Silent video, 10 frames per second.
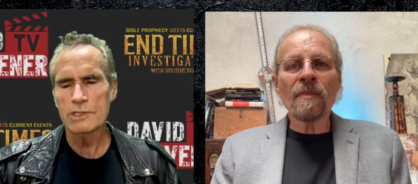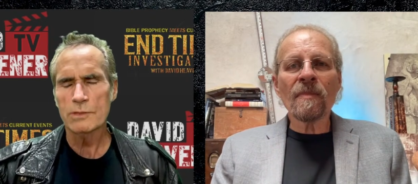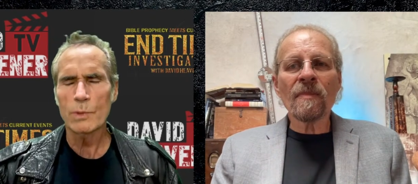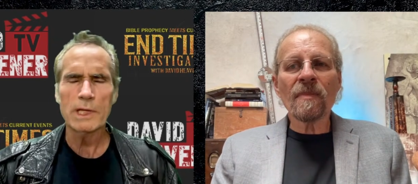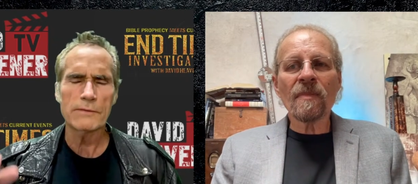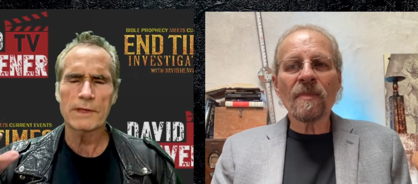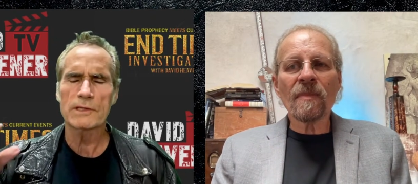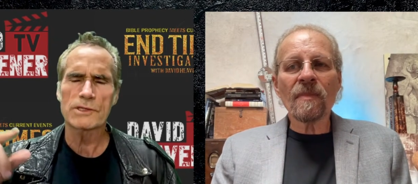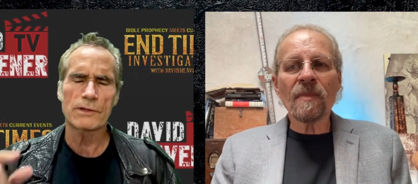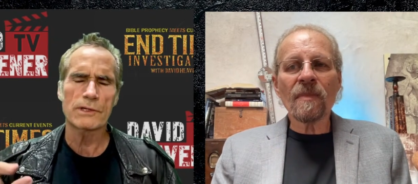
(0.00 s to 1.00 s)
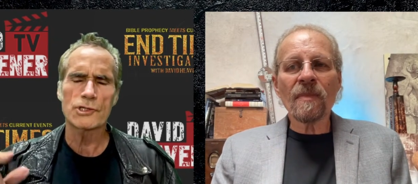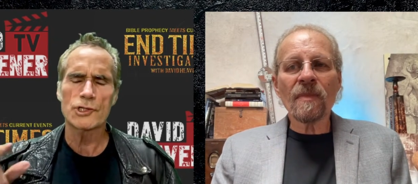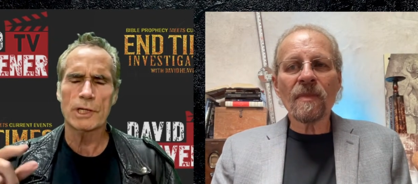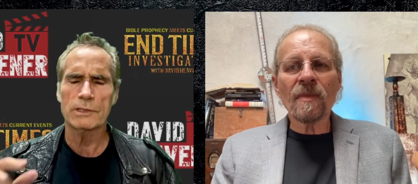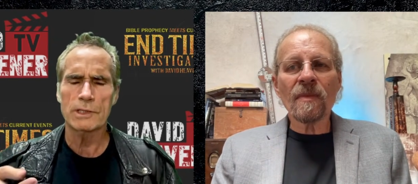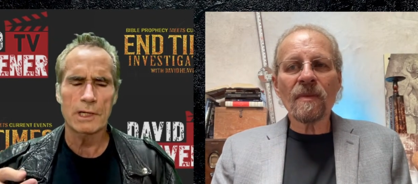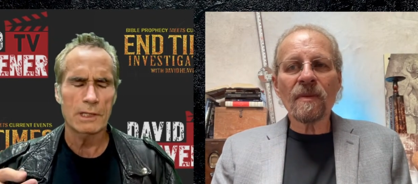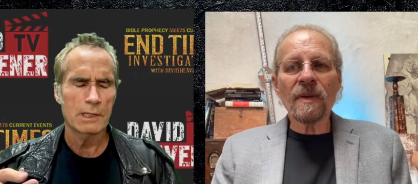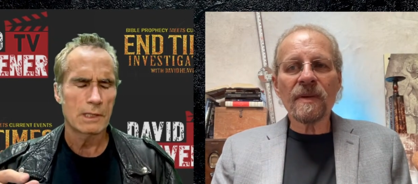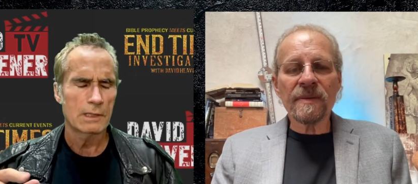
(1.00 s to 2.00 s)
Speaker 1: What do you think's their
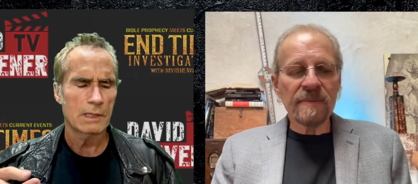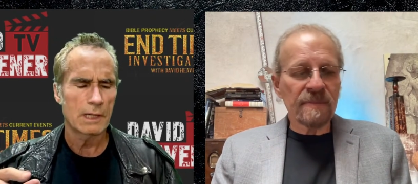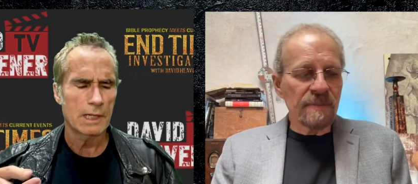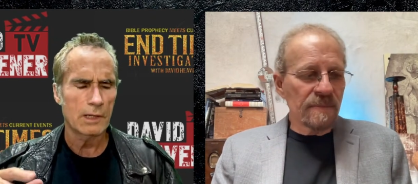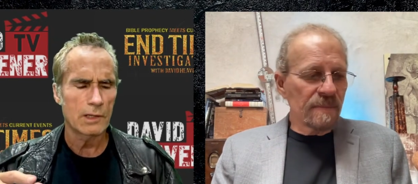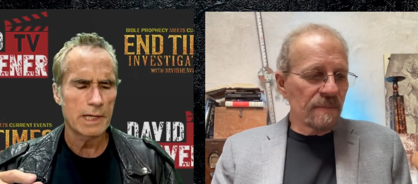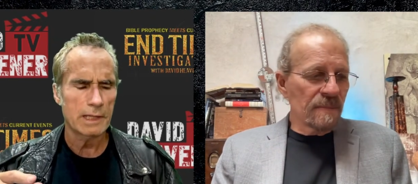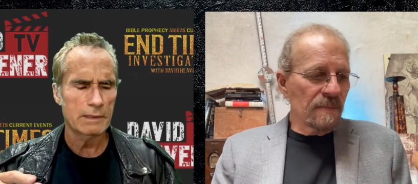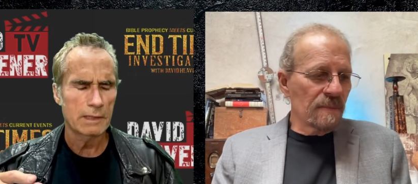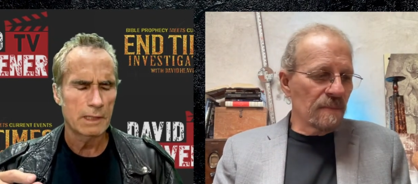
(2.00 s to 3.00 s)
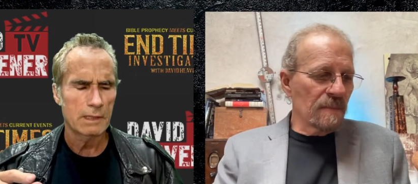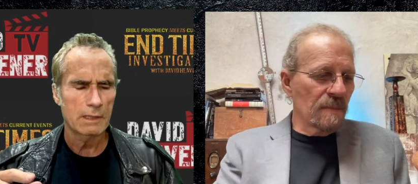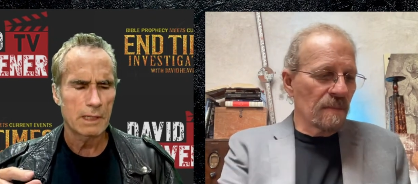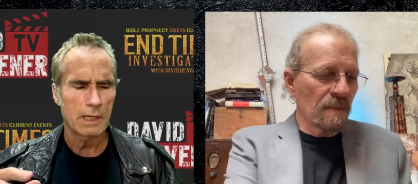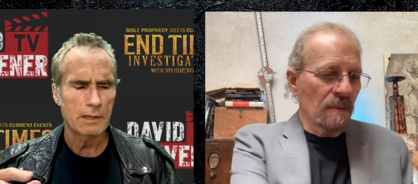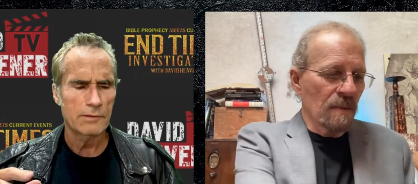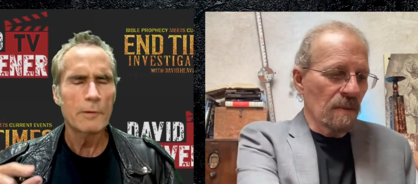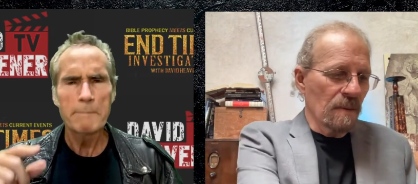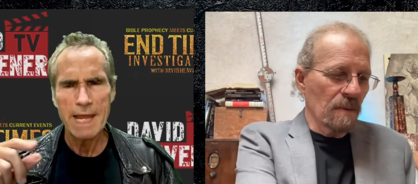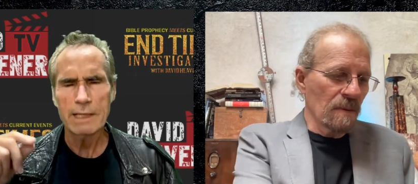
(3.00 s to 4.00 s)
agenda, L.A.
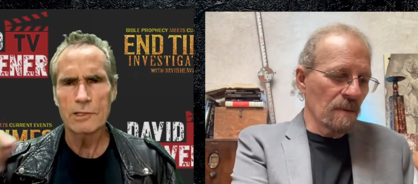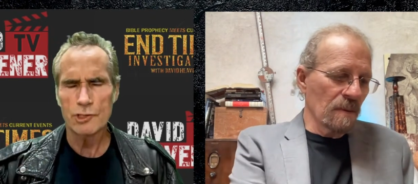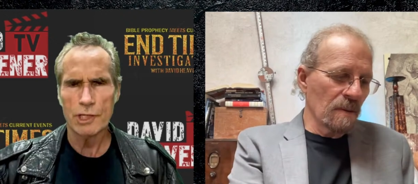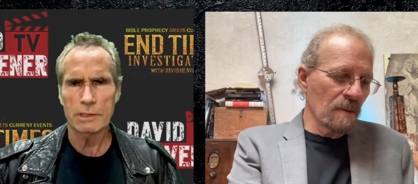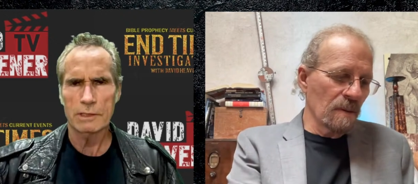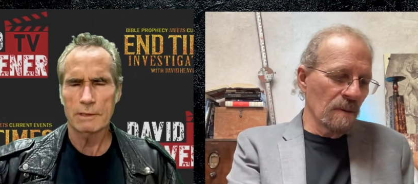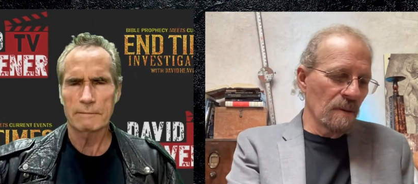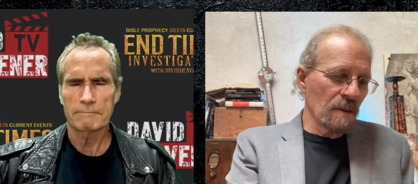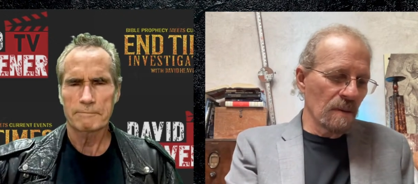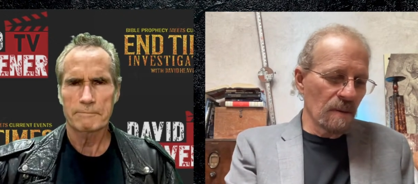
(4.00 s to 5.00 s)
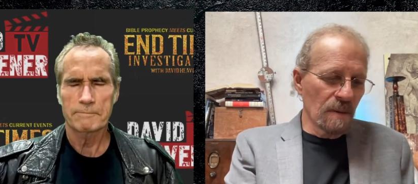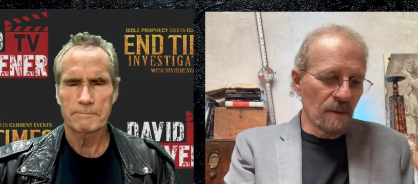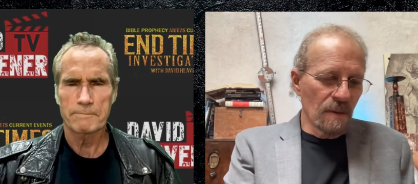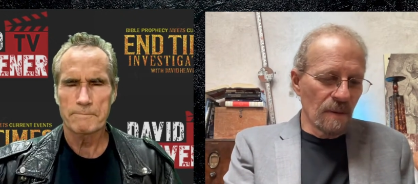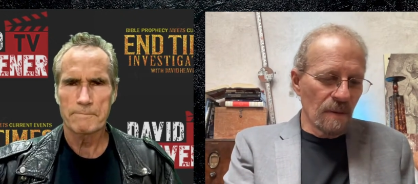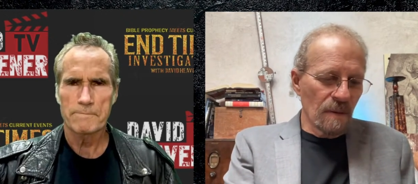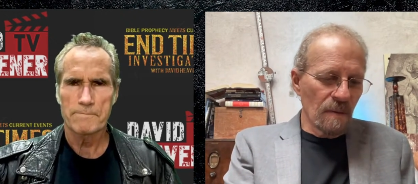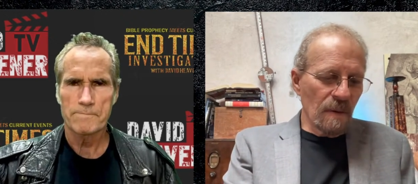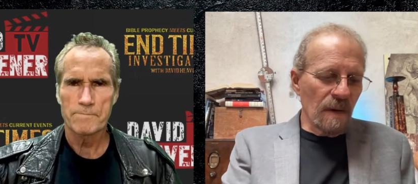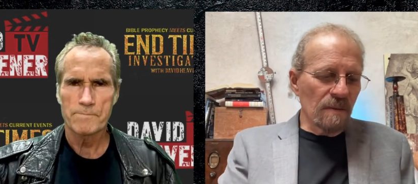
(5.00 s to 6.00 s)
Their main agenda?
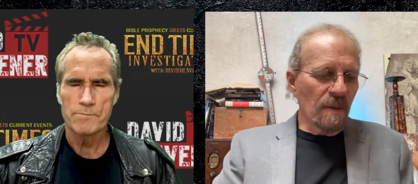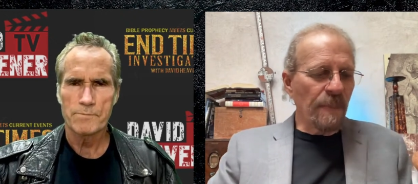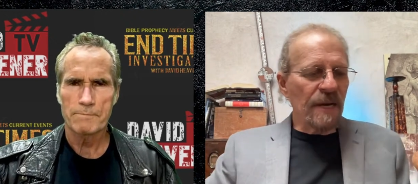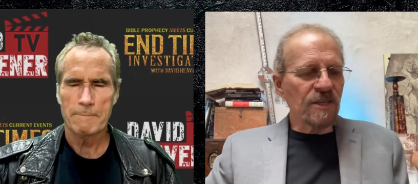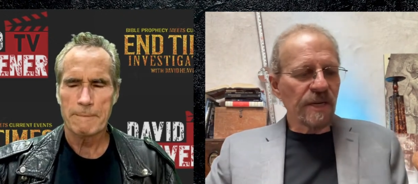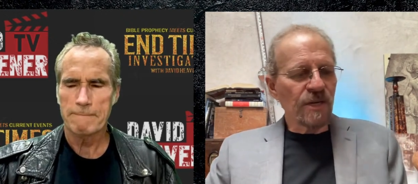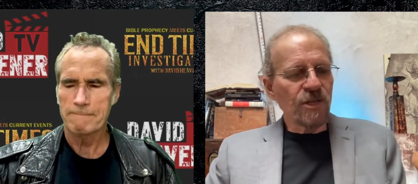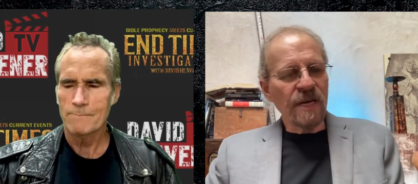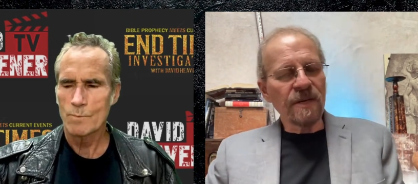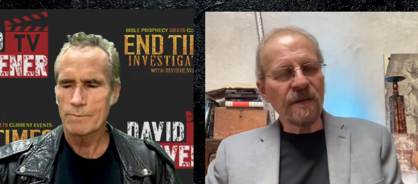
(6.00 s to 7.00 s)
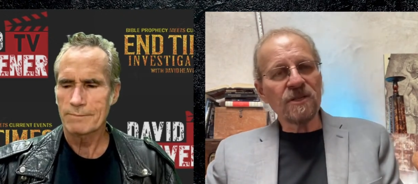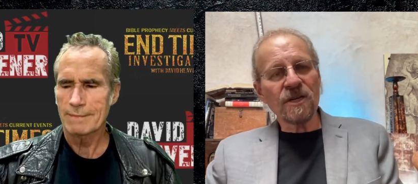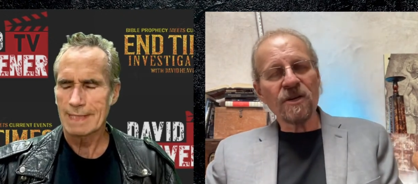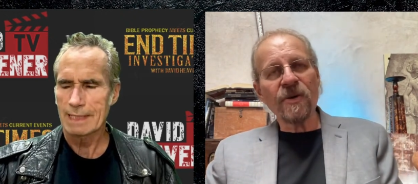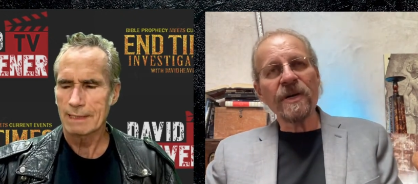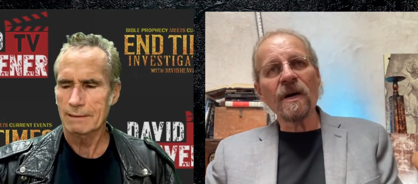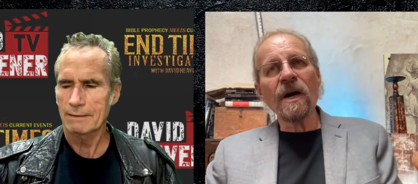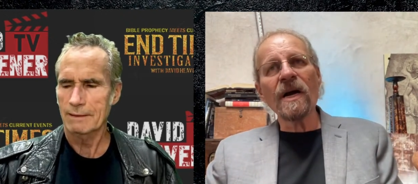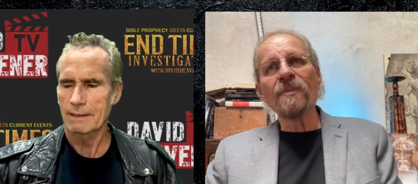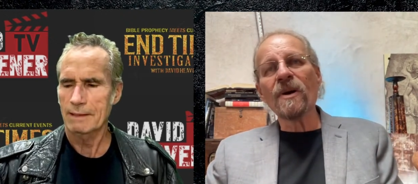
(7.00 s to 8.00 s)
Speaker 2: Well, the basic agenda is to create a
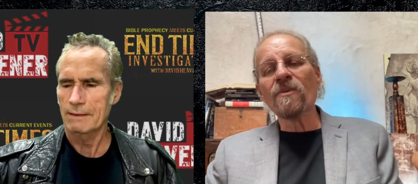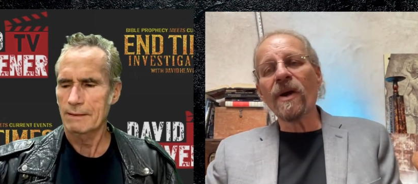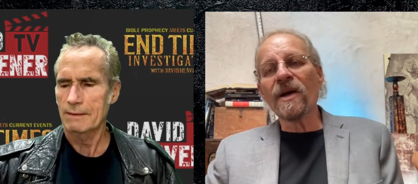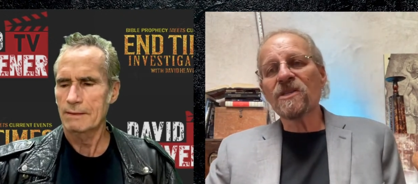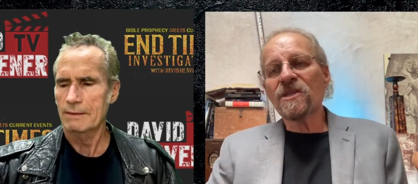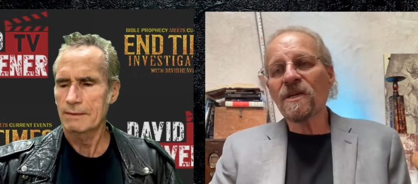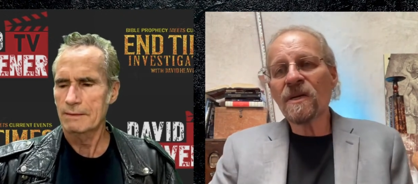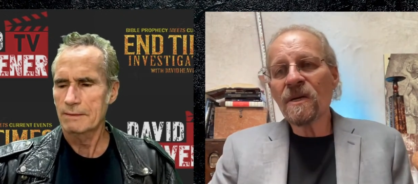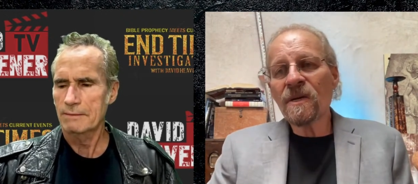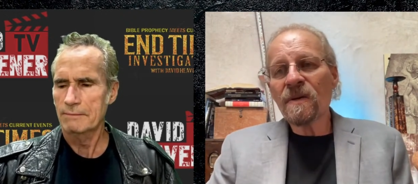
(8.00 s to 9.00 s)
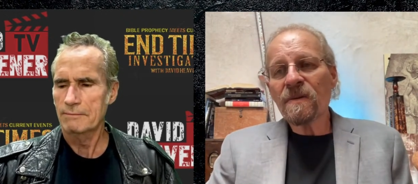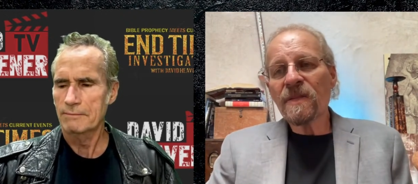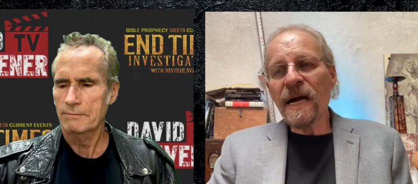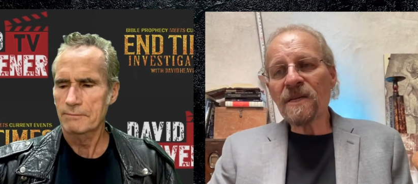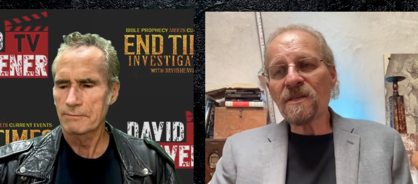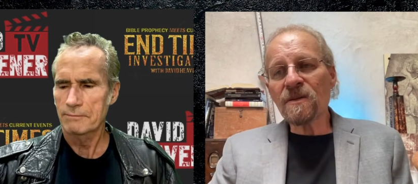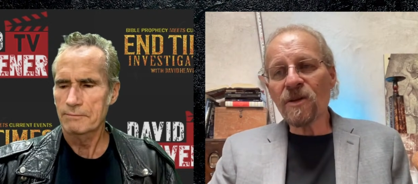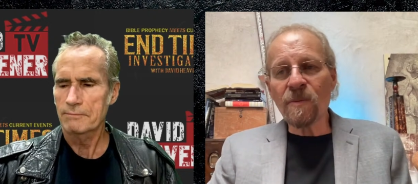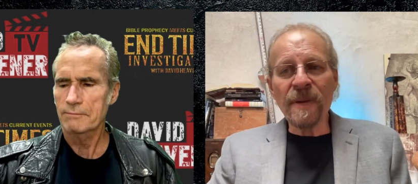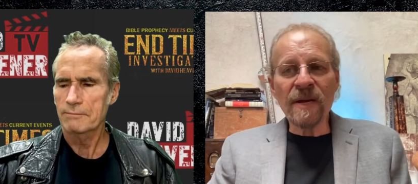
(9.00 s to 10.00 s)
hybrid race.
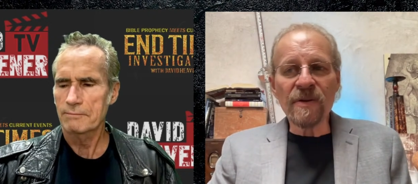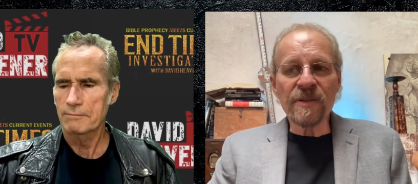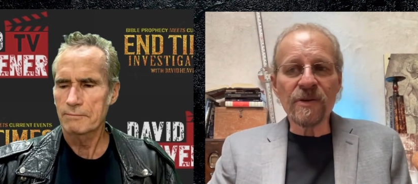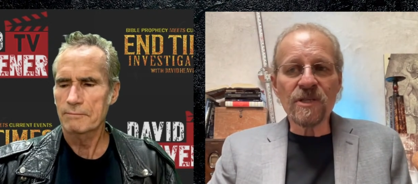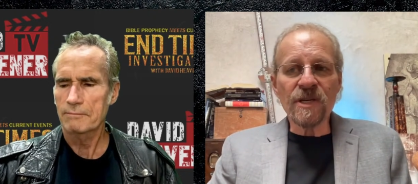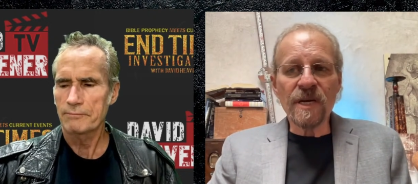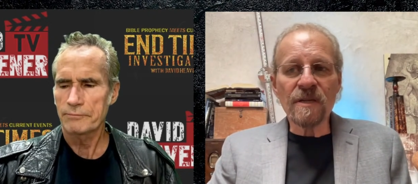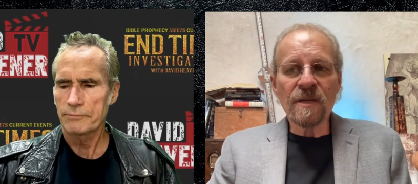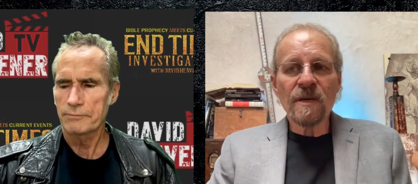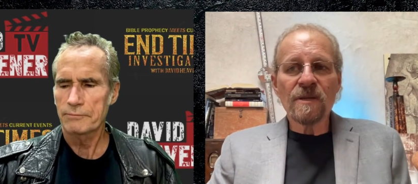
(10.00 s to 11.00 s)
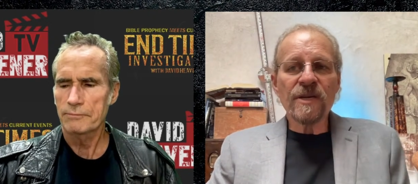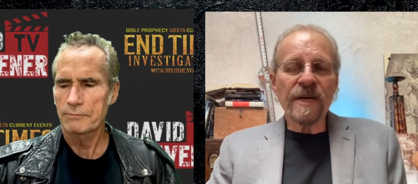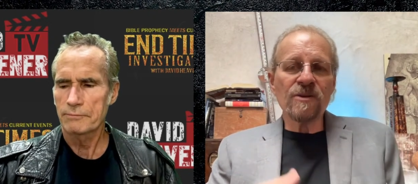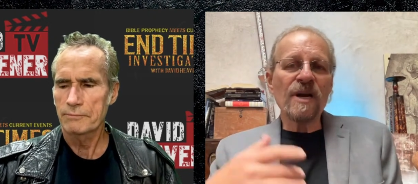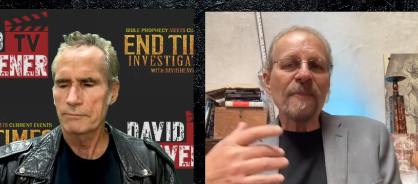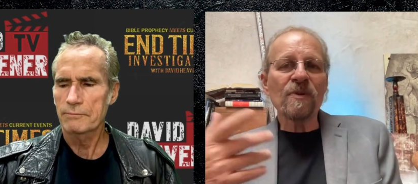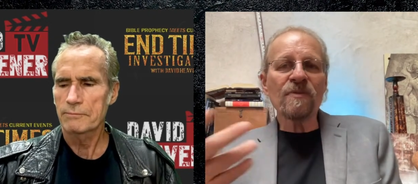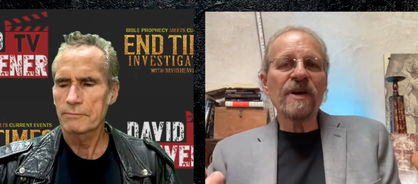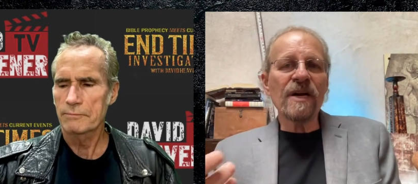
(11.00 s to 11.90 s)
They're mingling their seed. Second chapter